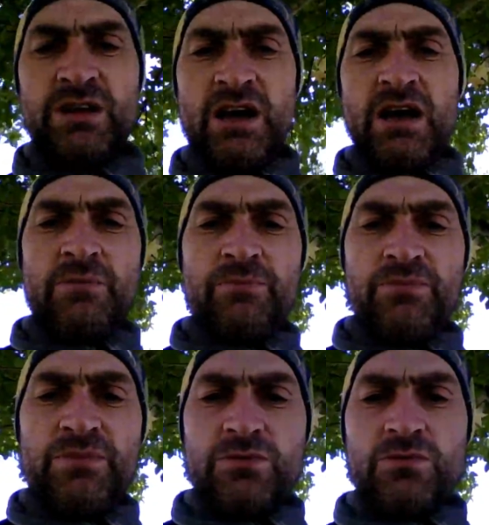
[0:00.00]

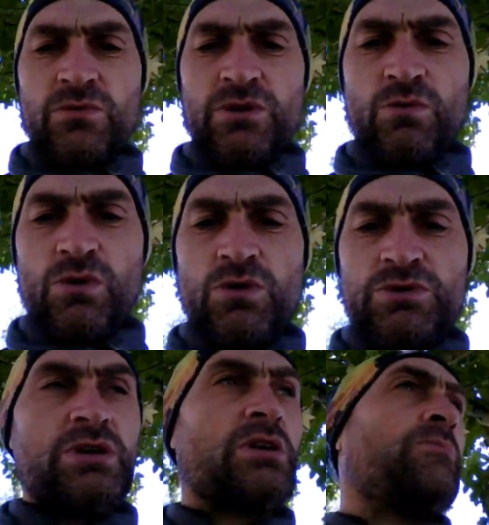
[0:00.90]
um, in the
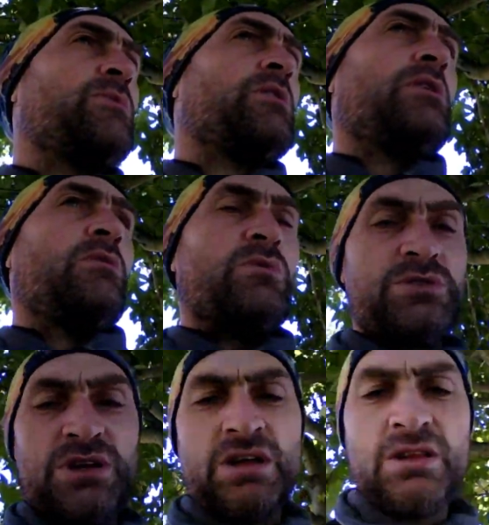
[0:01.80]
world. We've
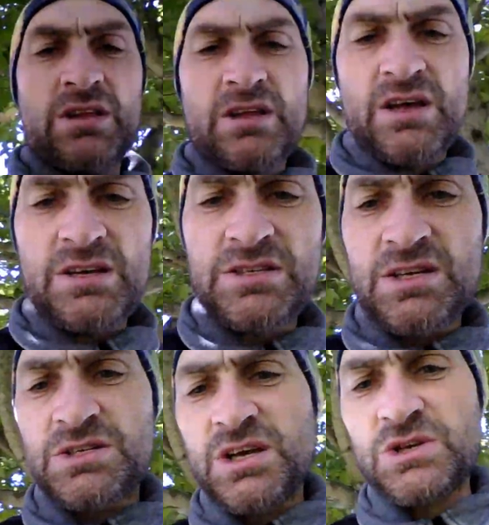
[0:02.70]
seen uh,
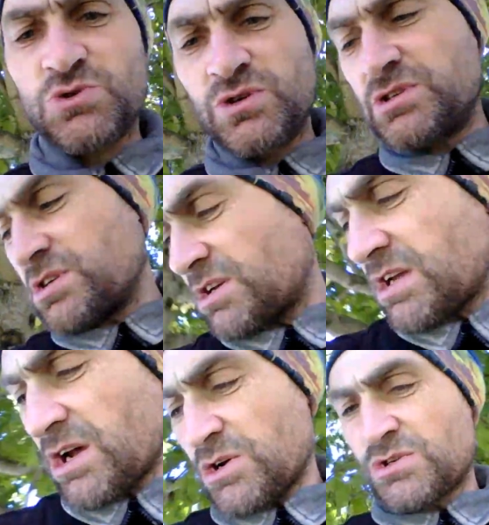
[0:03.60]
such hatred,
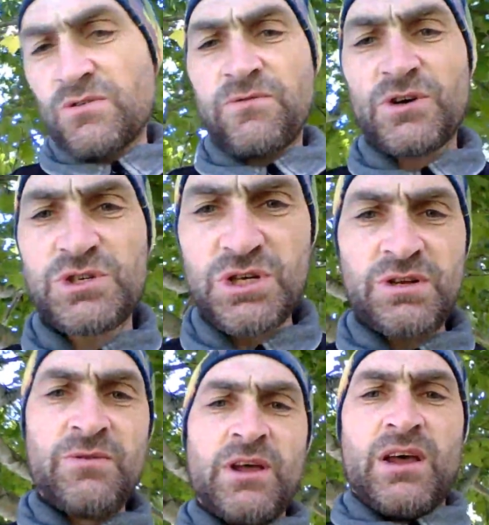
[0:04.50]
chaos,
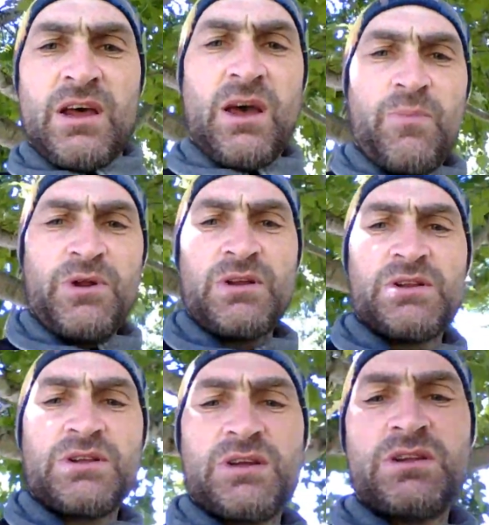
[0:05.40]
confliction happening
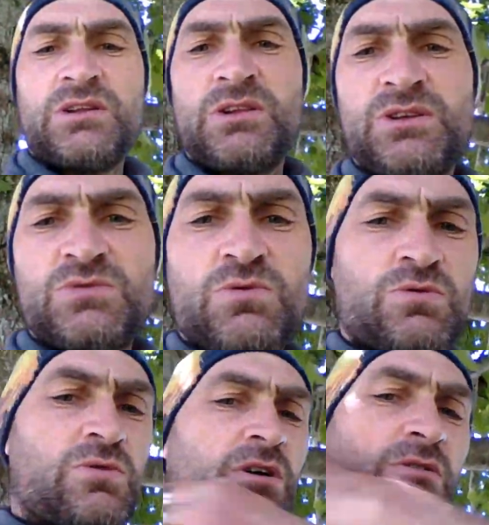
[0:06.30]
in, in, in this
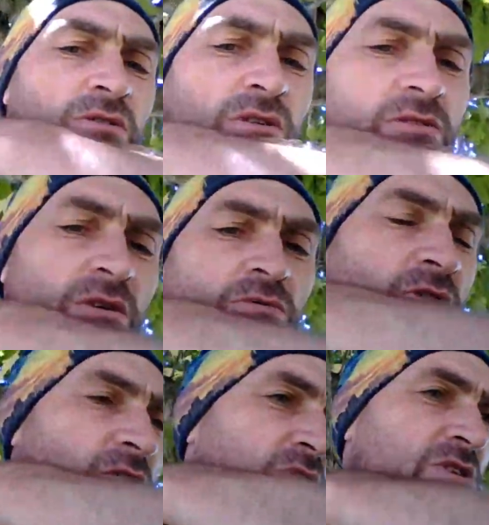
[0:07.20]
world like, we've
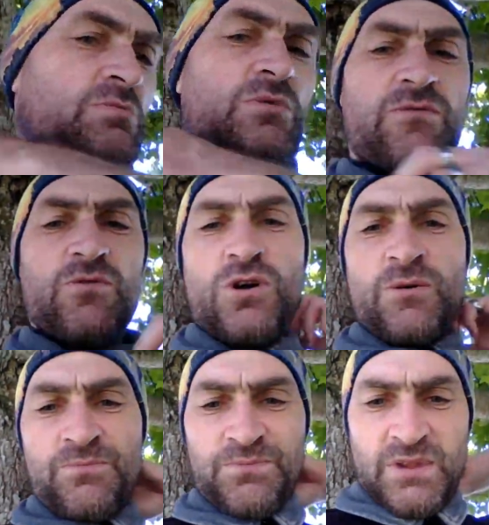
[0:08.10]
never seen before.
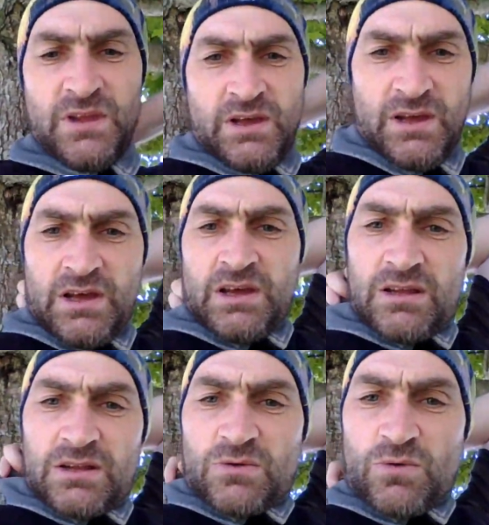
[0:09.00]

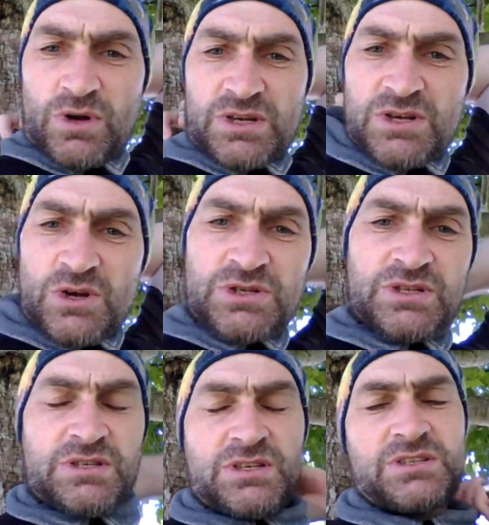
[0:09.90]
The world is so
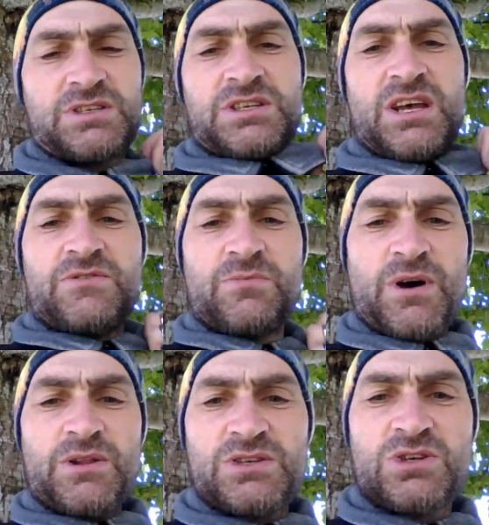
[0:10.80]
deceived
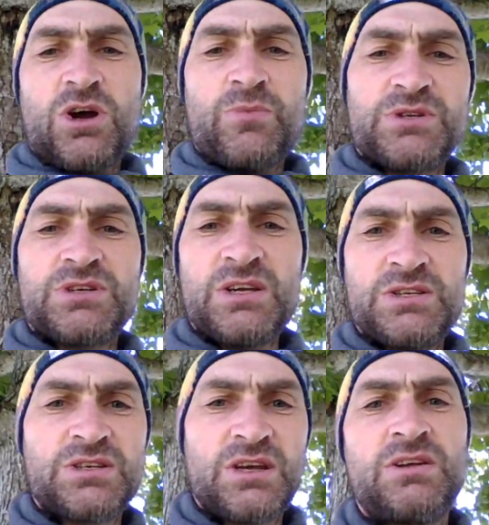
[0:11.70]
about this climate
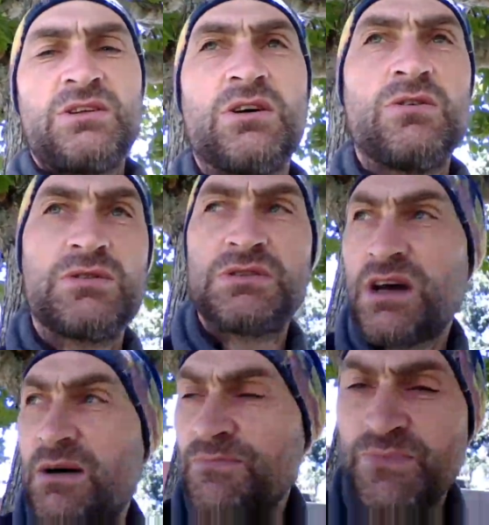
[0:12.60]
change thing. You know, it's um,